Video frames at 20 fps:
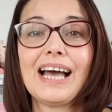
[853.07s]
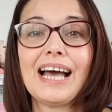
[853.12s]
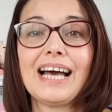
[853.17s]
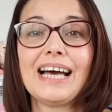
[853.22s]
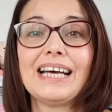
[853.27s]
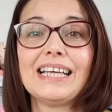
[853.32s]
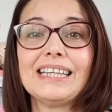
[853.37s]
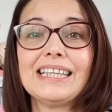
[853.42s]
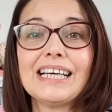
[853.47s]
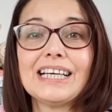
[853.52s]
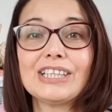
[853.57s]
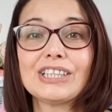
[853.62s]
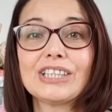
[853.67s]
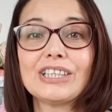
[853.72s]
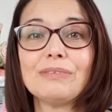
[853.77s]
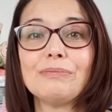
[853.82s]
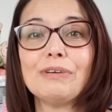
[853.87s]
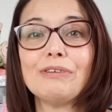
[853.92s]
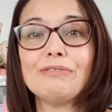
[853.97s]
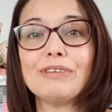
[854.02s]
and that's
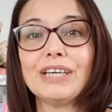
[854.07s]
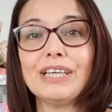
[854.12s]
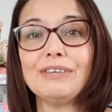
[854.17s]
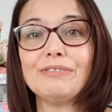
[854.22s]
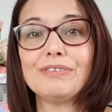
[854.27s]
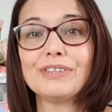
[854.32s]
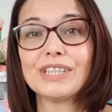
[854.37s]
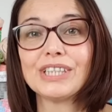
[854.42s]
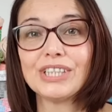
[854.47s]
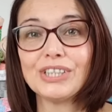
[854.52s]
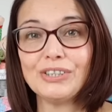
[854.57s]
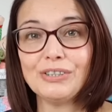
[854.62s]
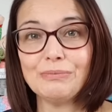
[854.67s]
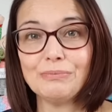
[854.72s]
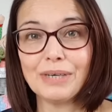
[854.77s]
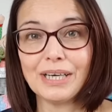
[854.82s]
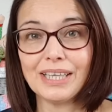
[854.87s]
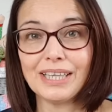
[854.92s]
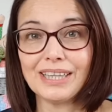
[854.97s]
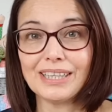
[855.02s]
going to be running for 2
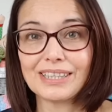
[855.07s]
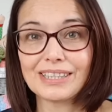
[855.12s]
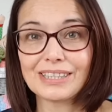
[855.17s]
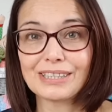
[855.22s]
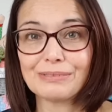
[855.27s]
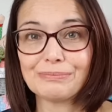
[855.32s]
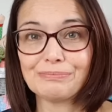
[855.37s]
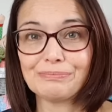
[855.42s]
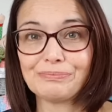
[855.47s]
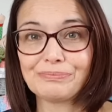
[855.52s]
months.